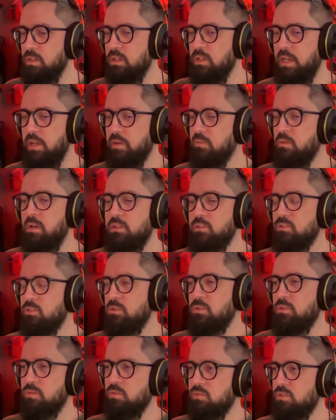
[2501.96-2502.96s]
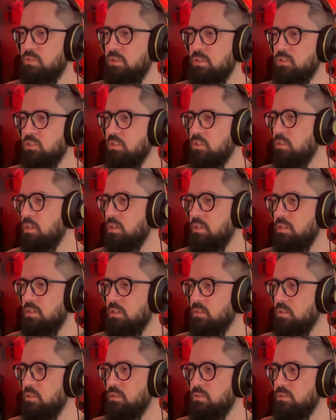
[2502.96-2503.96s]
Like, why you took yeah. such, a, uh,
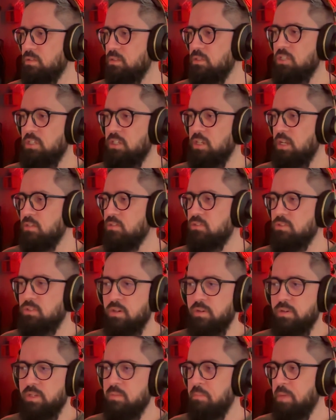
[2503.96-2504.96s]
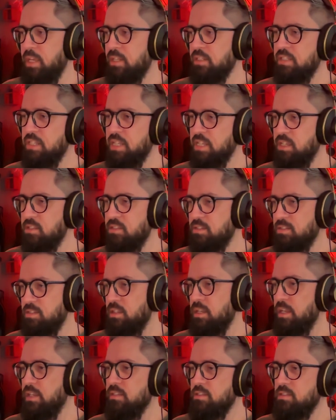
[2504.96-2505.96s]
such a nice story and made this?
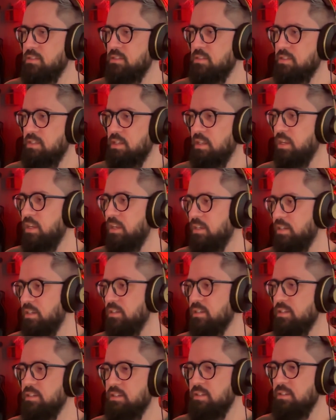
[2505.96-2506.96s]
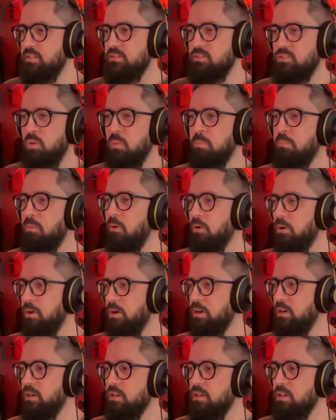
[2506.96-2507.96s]
Like, this is, like, so
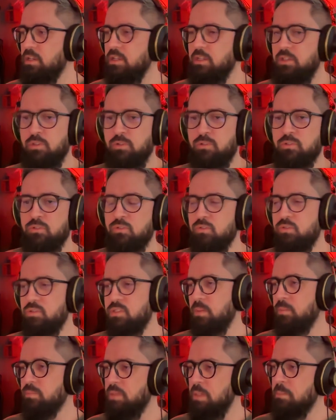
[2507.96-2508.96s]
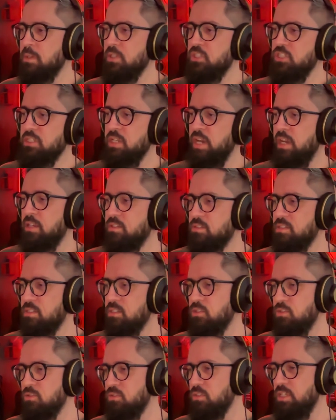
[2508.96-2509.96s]
poor. You could do something much nicer
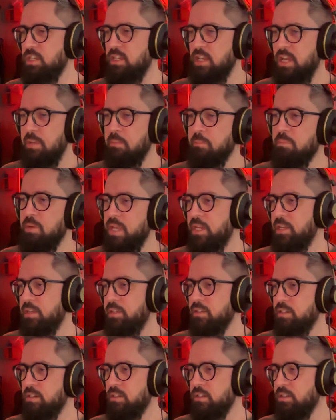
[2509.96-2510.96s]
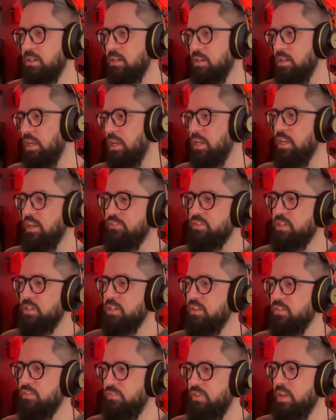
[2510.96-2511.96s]
using like Blender and After
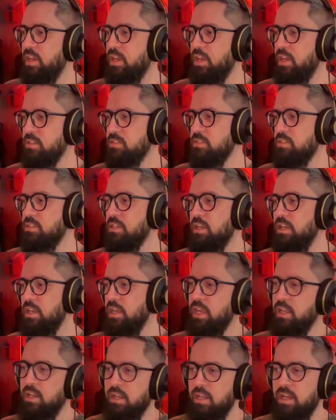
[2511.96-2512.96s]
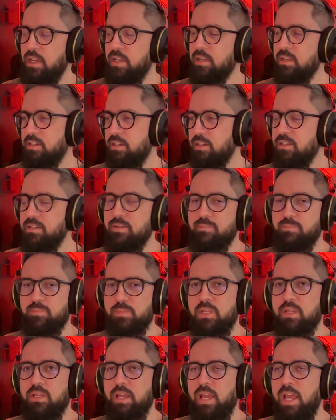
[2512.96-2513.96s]
Effects and like,
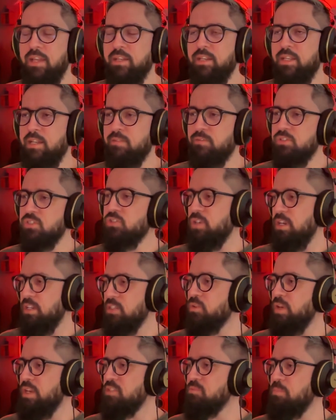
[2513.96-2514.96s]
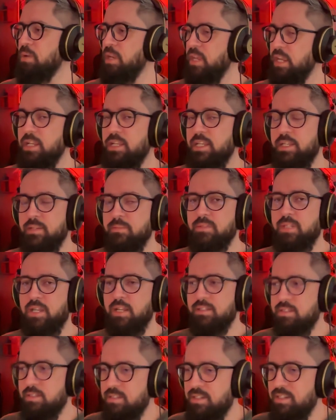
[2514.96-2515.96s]
and then I was trying sure, to explain gaming, him
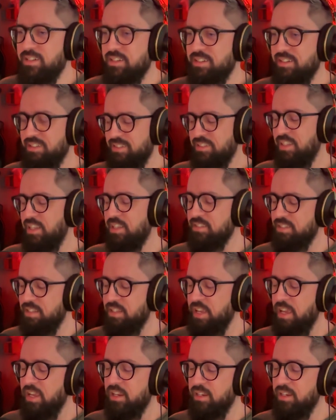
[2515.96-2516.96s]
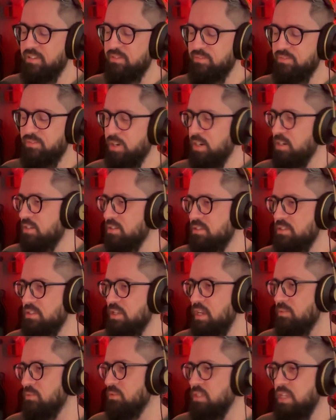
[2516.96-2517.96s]
that uh, that like first I
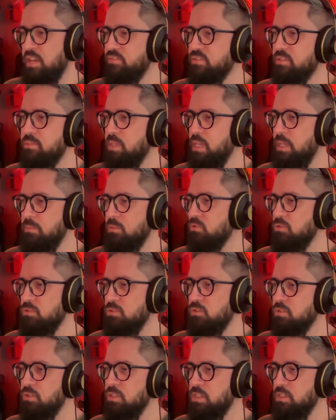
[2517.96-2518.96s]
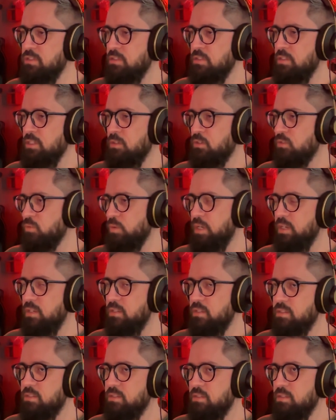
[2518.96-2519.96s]
will never be able to do this in the old
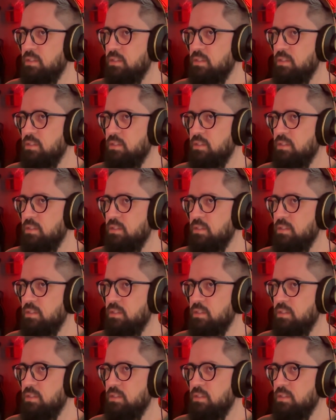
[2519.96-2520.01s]
ways.